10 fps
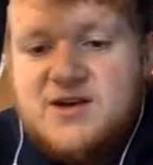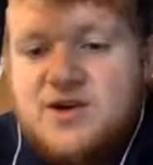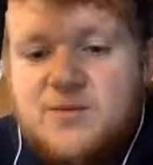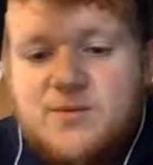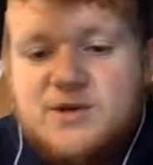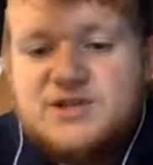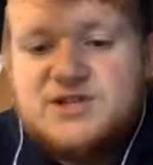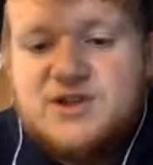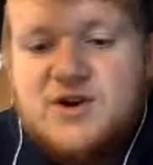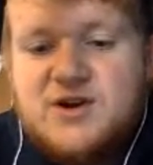Nope, we're
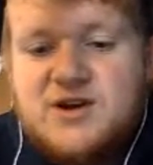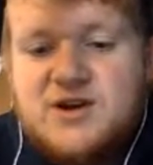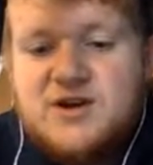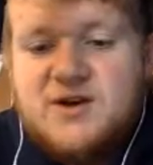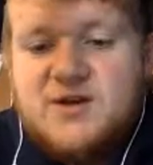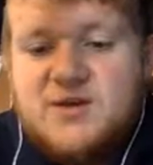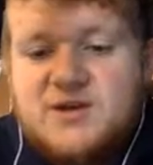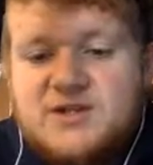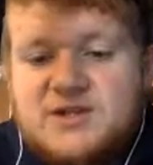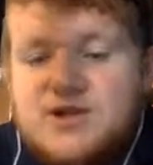just not gonna...
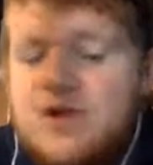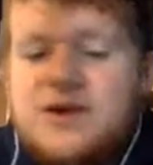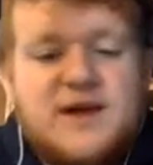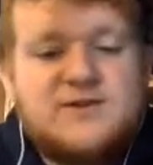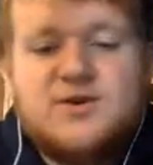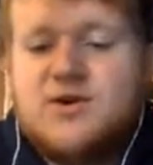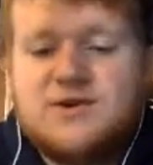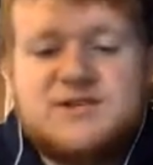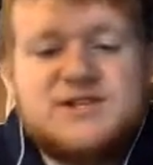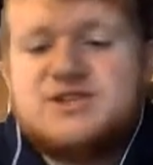We're just not... Okay,
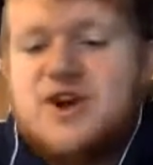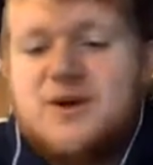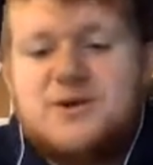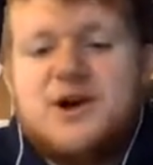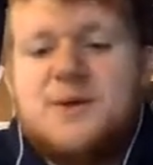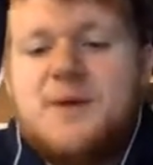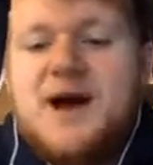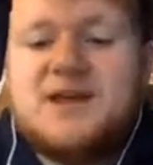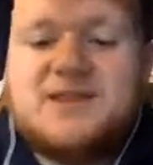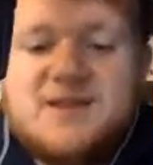Tauros is stopping our
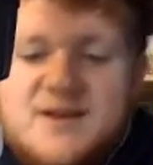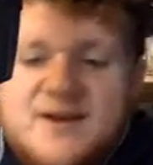path.